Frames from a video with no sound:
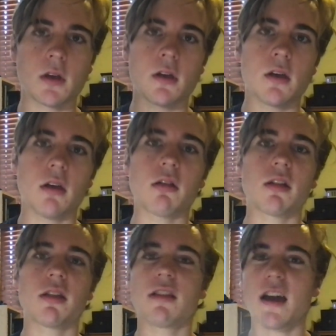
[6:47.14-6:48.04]
His
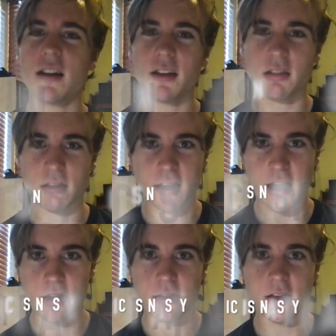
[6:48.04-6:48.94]
aesthetic is
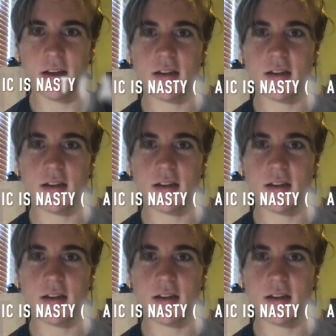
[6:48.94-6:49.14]
nasty.